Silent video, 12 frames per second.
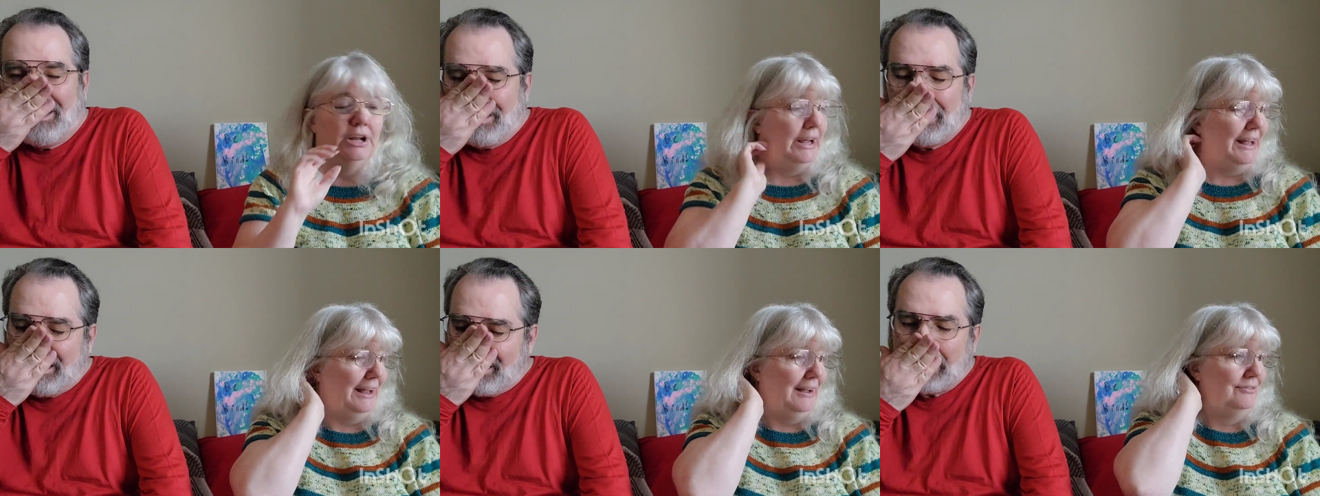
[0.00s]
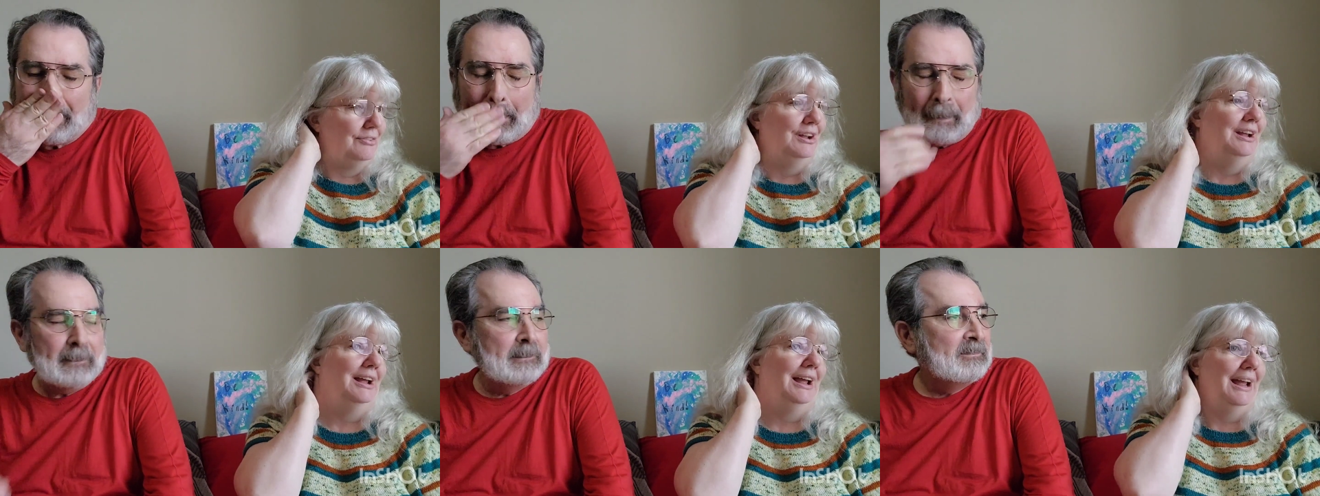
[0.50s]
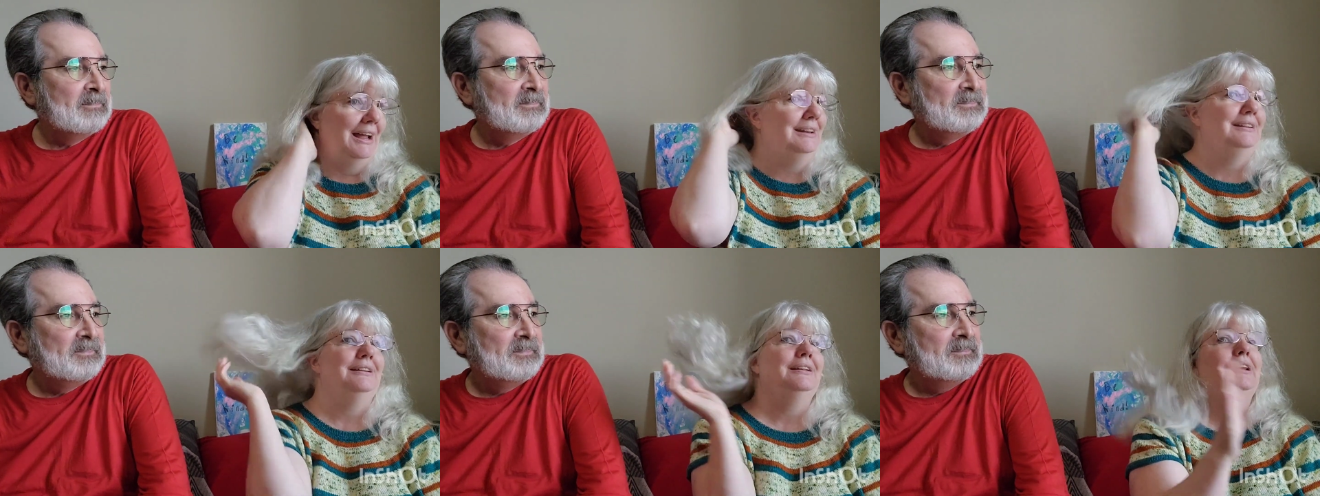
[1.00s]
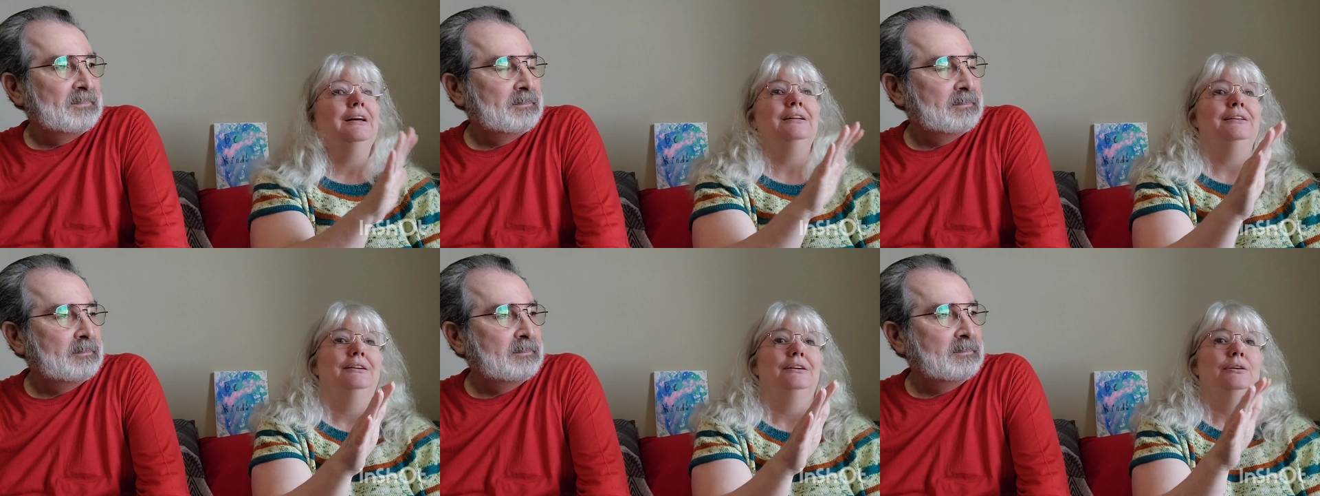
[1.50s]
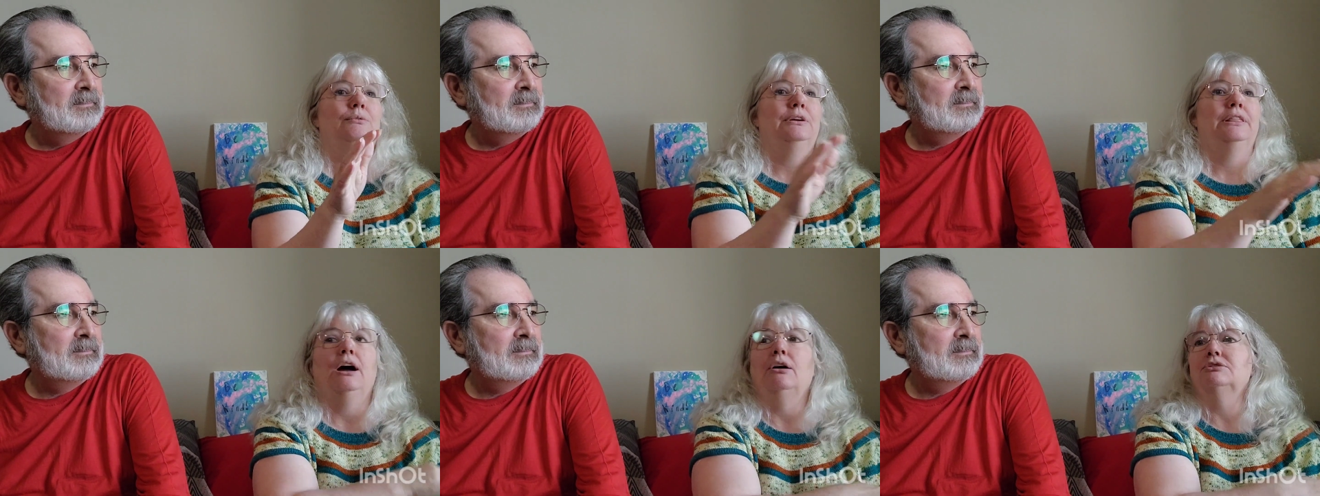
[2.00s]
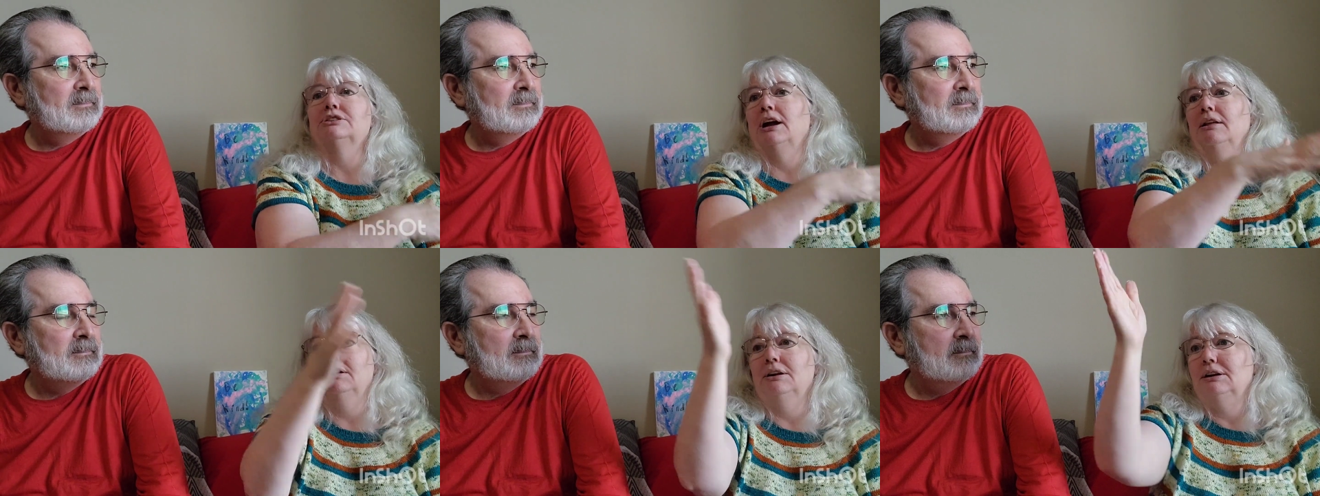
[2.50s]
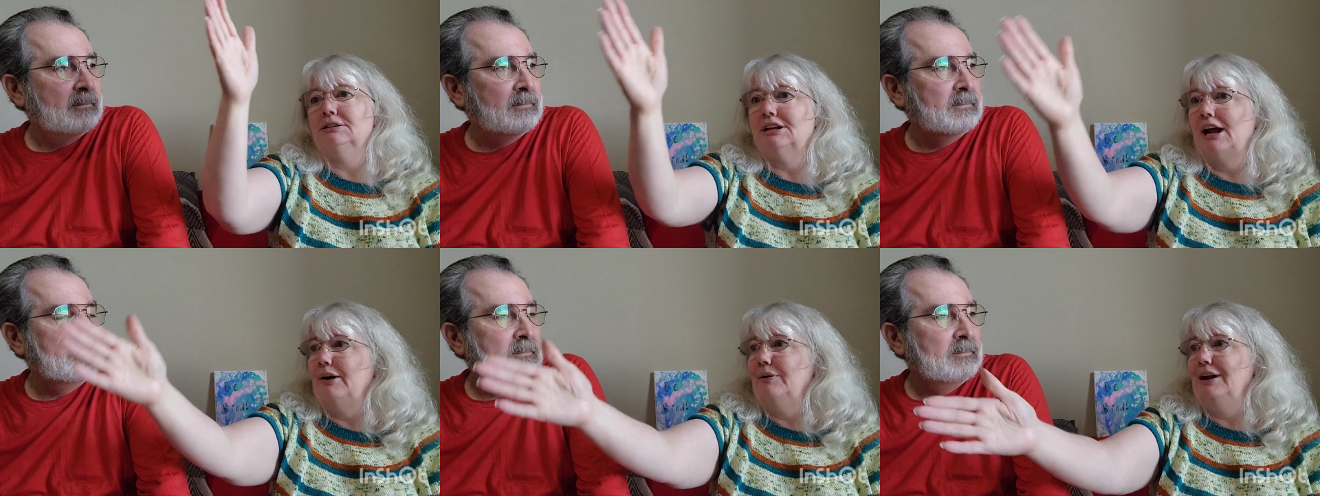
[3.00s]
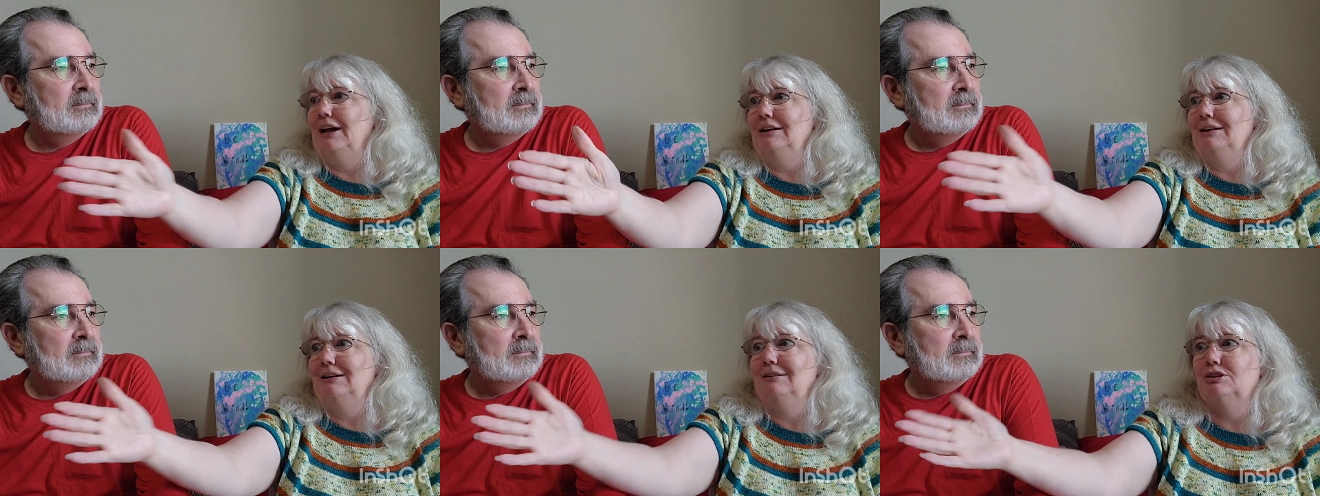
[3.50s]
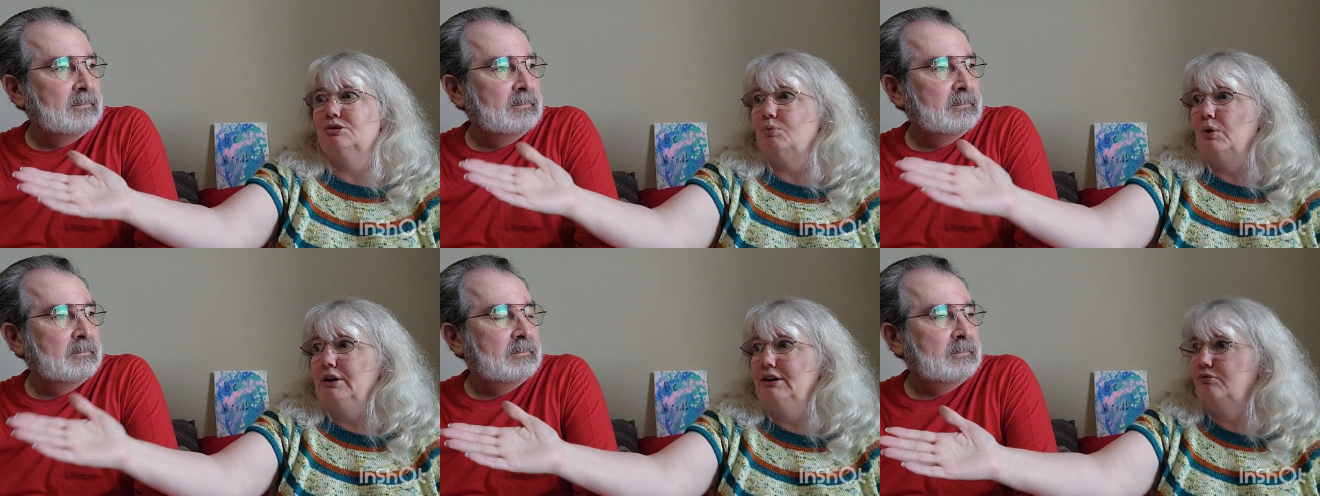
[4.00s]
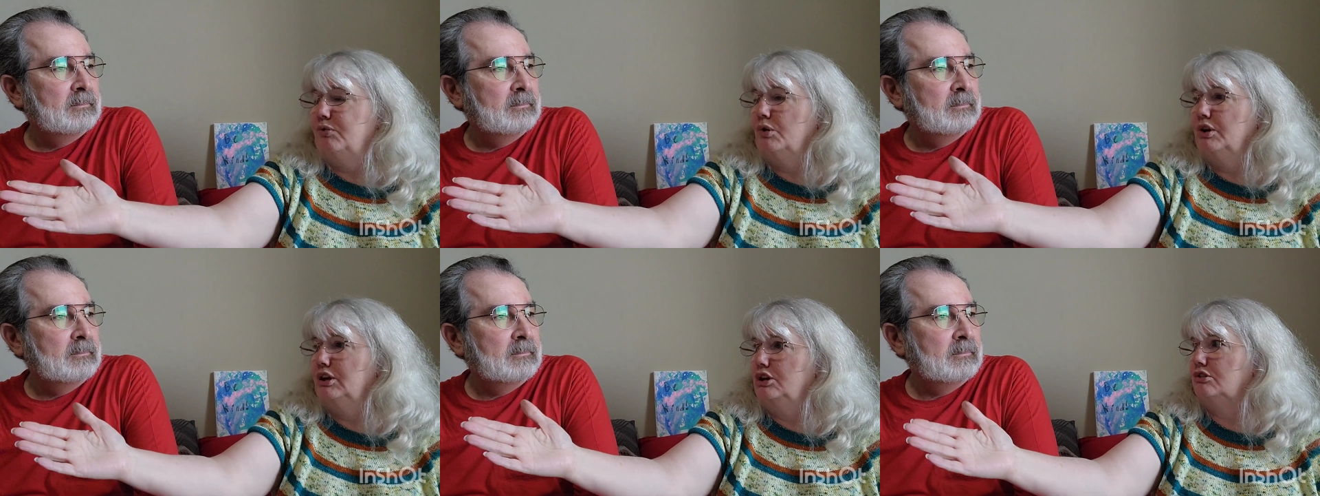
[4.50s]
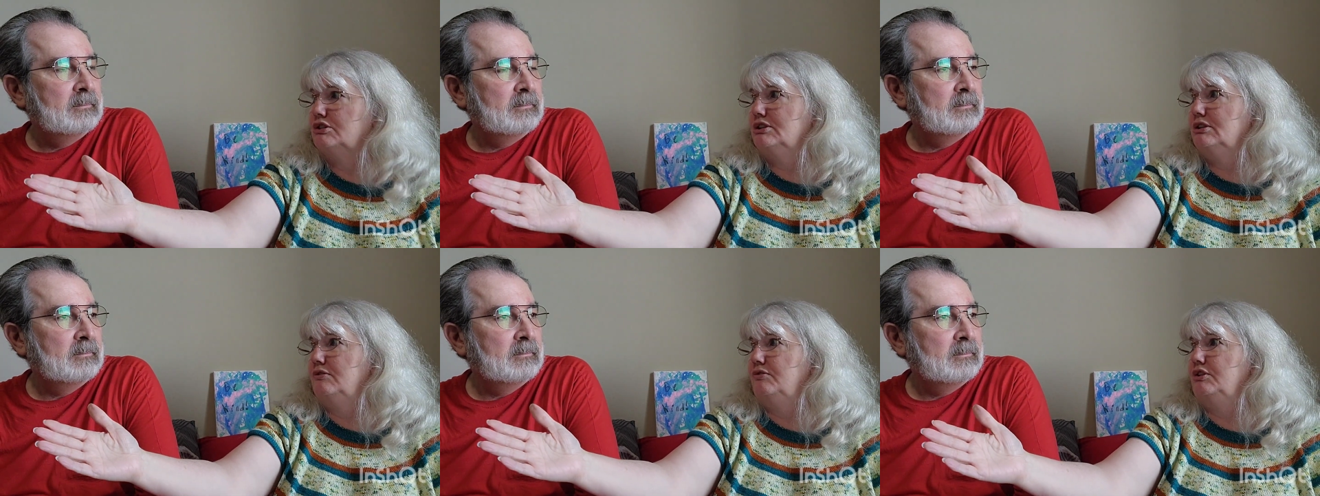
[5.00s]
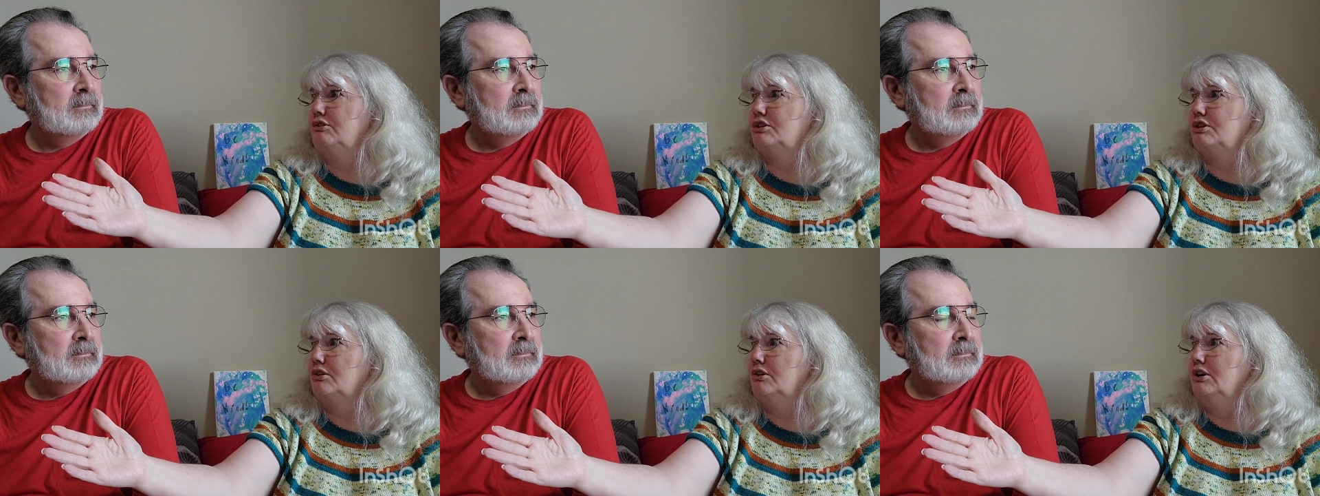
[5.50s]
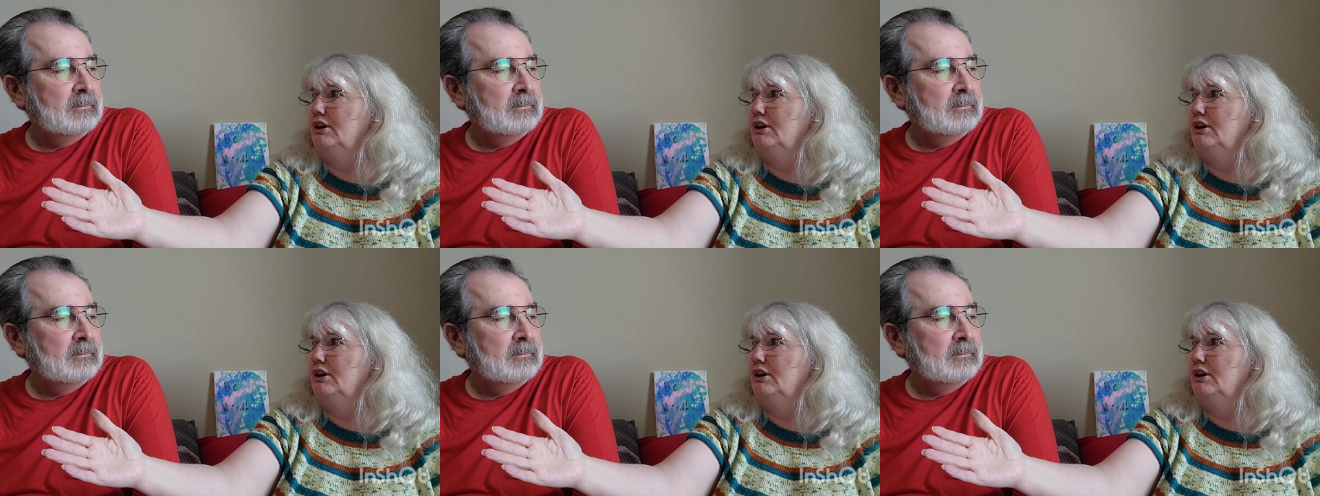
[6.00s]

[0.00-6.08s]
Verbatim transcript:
Speaker 1: have ended it without telling us how it ended 20, 40 years in the future.